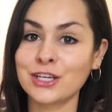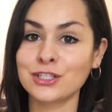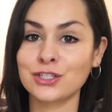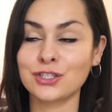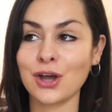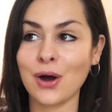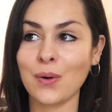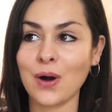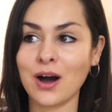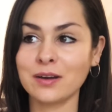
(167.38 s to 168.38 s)

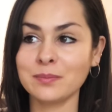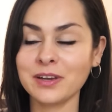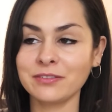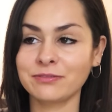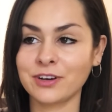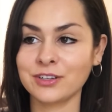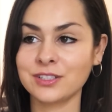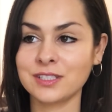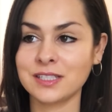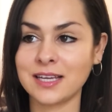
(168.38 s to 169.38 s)
So on my
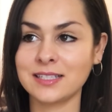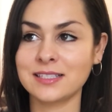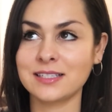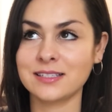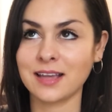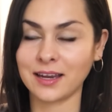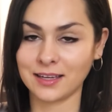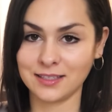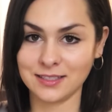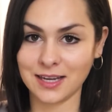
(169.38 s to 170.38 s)
first and
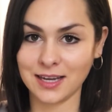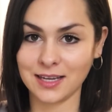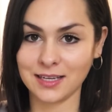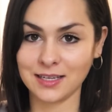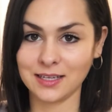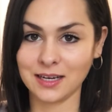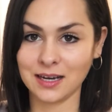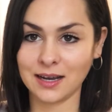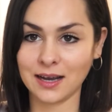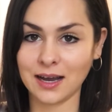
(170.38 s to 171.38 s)
second day,
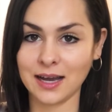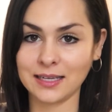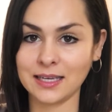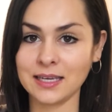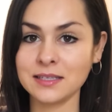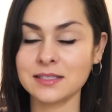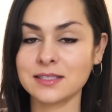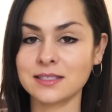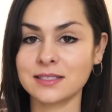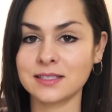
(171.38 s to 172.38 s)
I can't
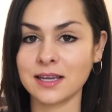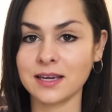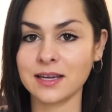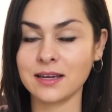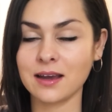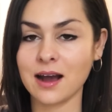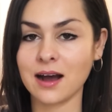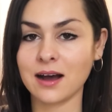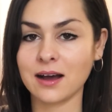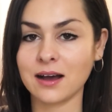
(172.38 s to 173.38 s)
say
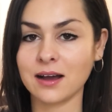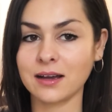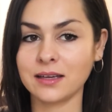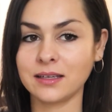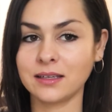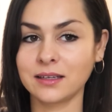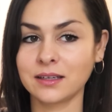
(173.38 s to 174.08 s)
I